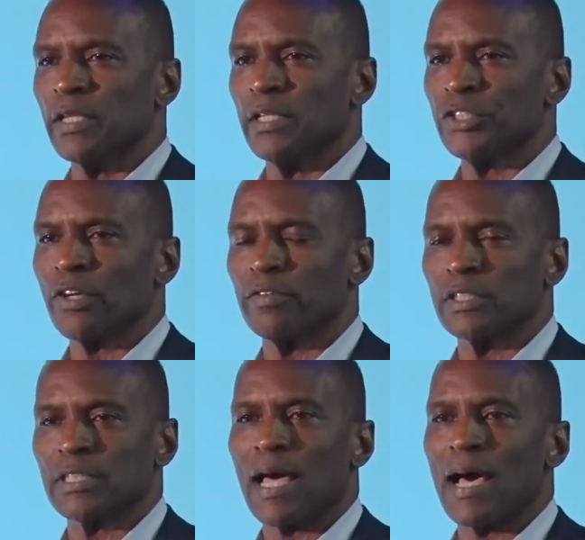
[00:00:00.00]
and shove it
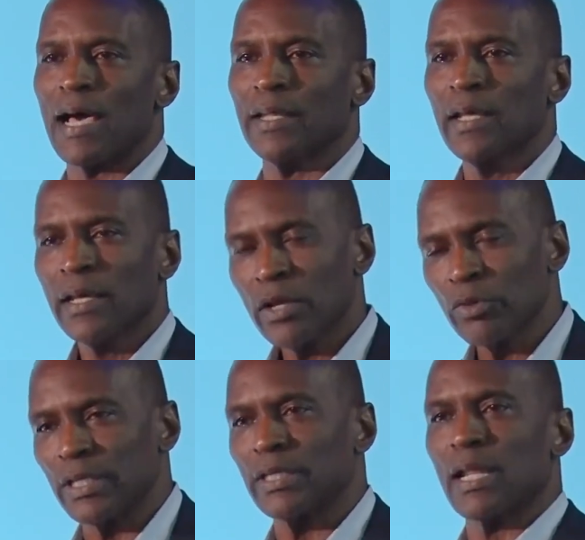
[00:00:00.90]
aside and
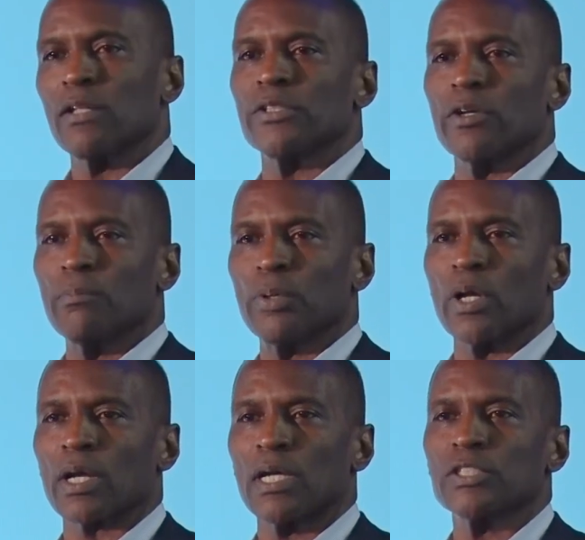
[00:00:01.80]
really get out there and put
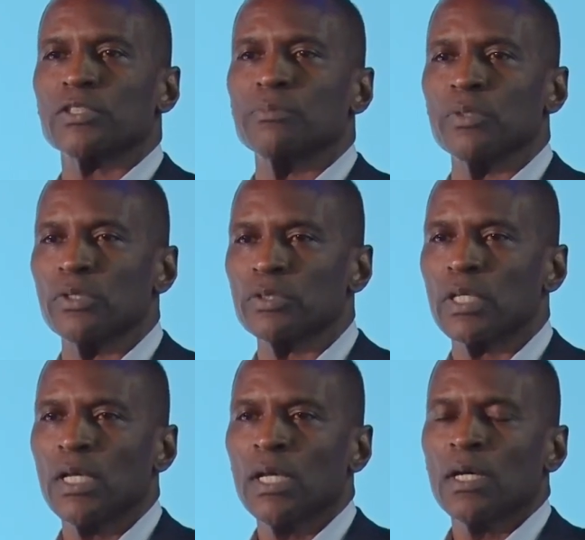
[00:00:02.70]
our
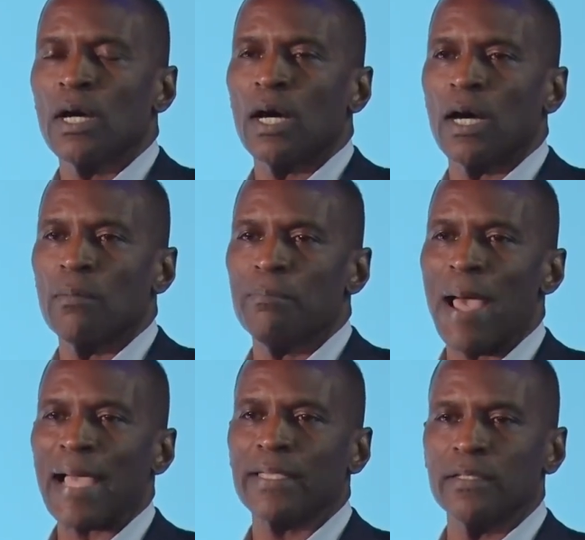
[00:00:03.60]
customers
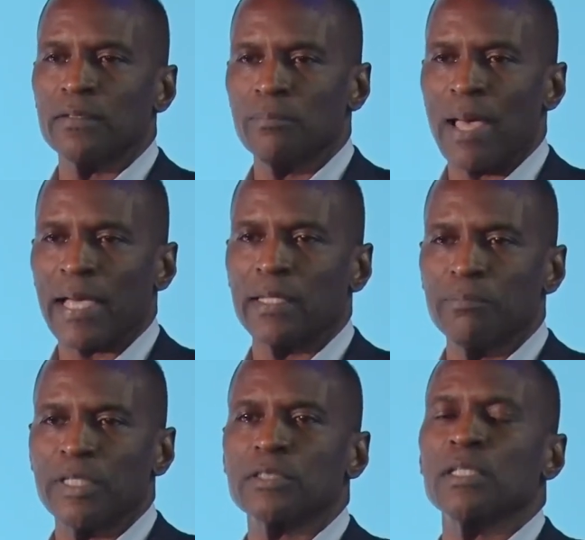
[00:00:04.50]
back in
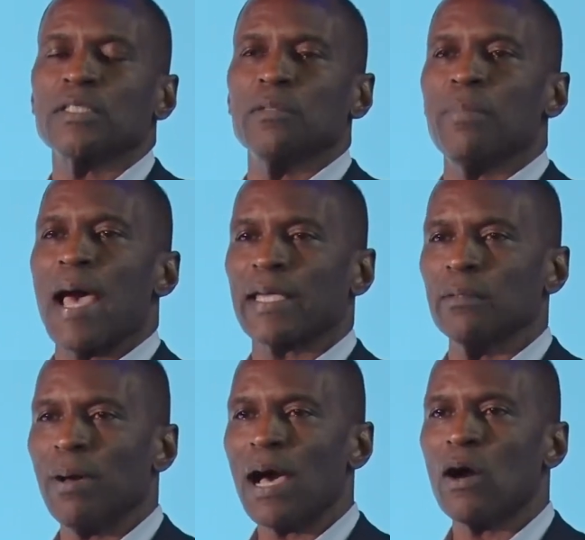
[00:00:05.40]
business and back
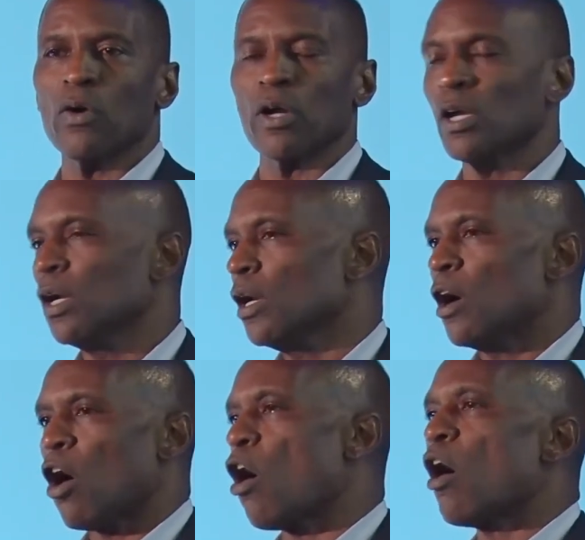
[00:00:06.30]
in power,
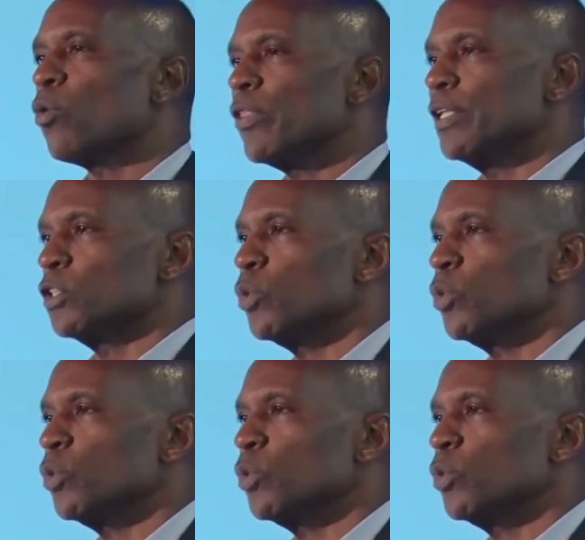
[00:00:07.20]
all within